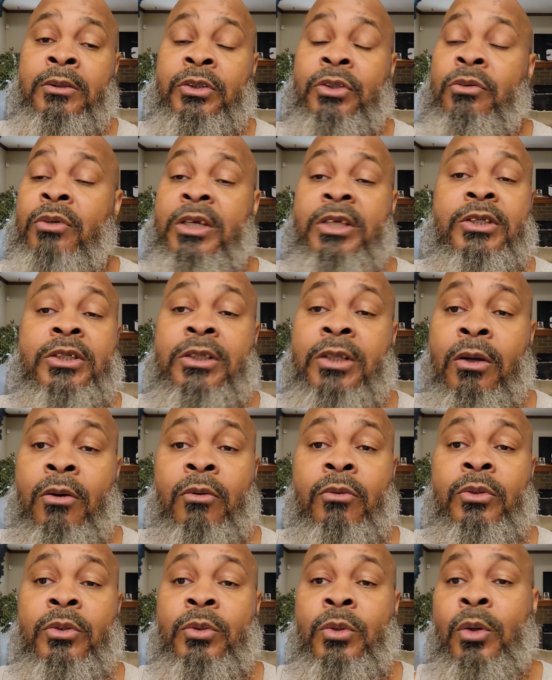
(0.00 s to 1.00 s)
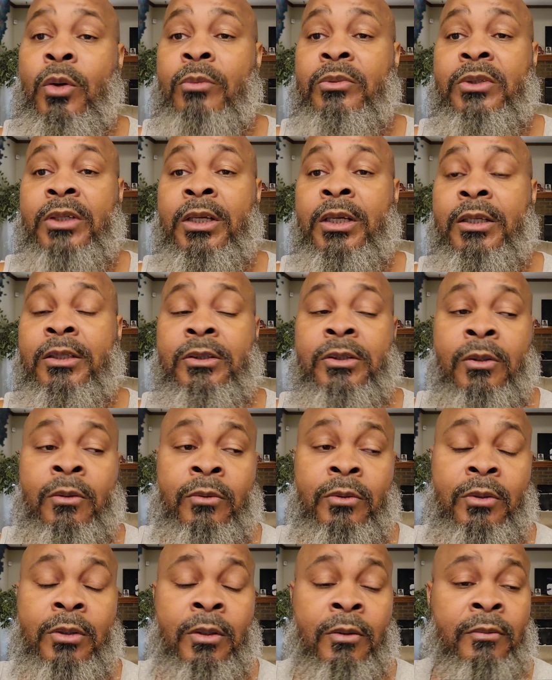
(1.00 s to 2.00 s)
to each and own, you know what I'm saying? So,
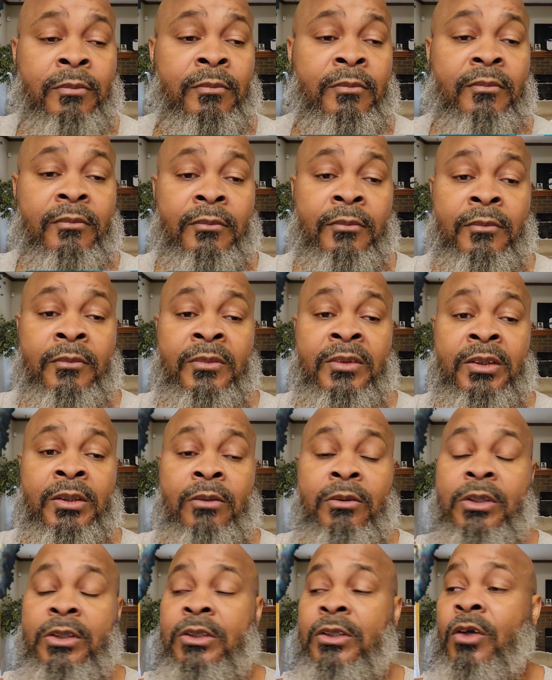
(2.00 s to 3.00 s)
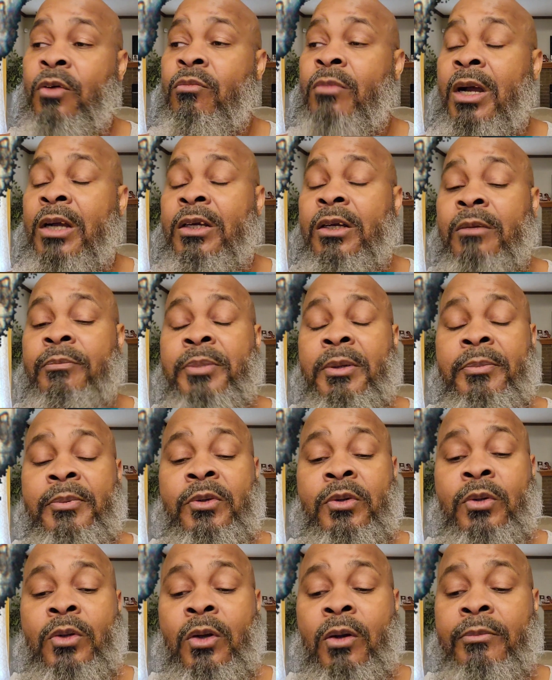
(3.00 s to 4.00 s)
you know, on this note, my good people,
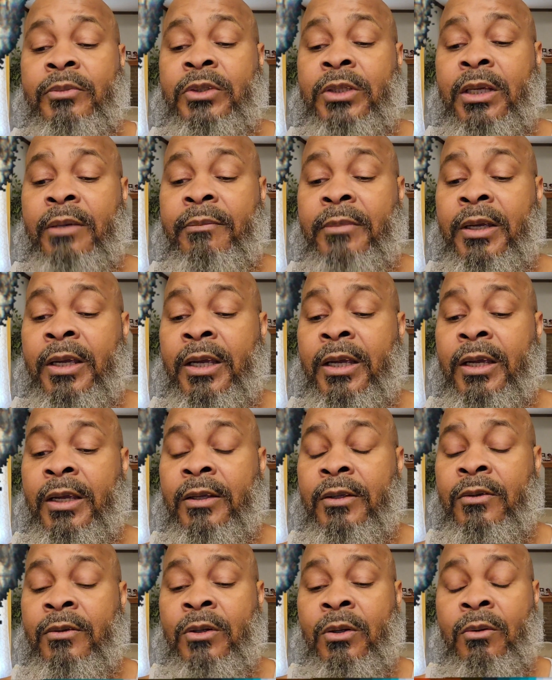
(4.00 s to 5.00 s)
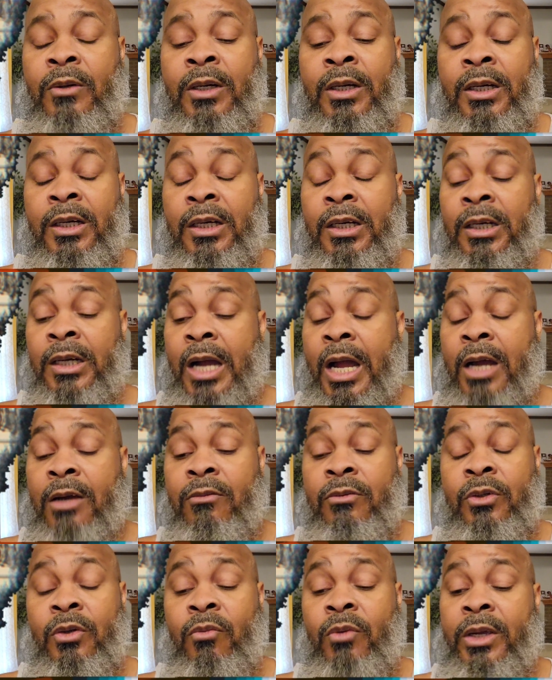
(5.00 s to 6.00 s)
you know what I'm saying, man. You know, uh, uh, I
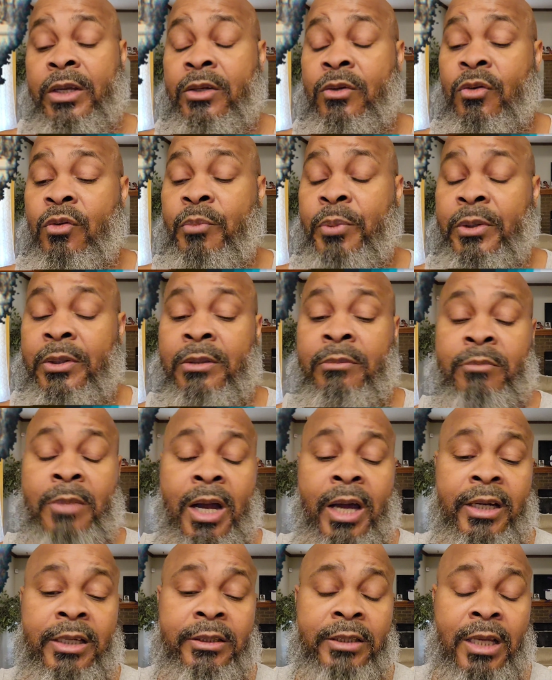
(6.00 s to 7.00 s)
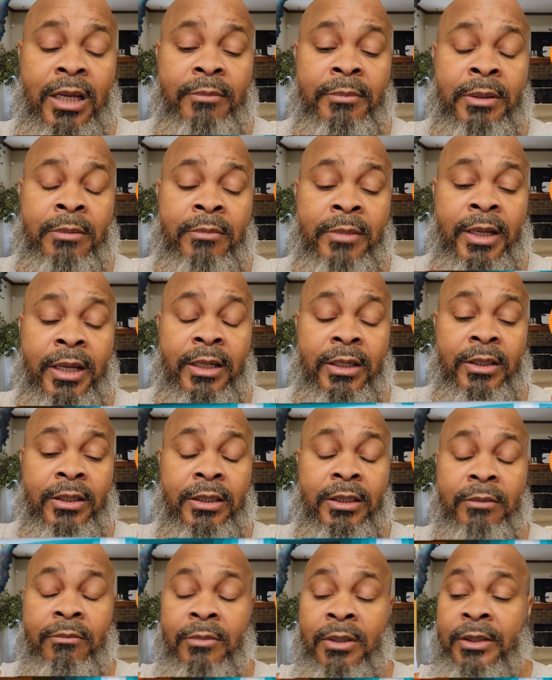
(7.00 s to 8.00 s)
don't know where dude put them bodies at, but man, look
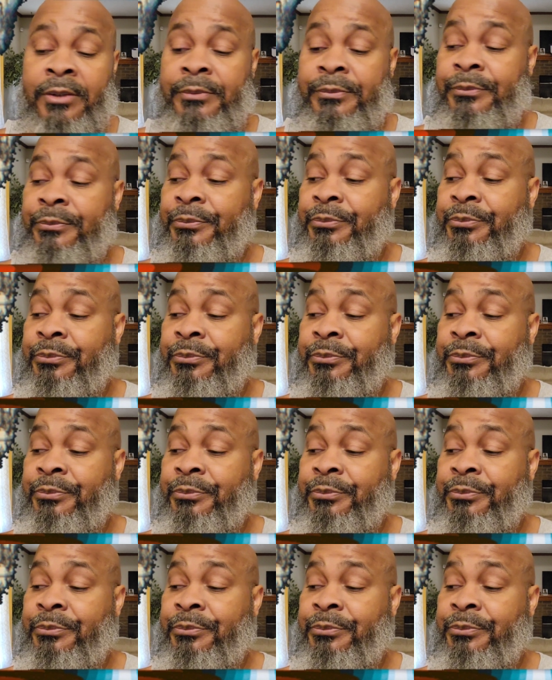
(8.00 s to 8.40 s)
here, man.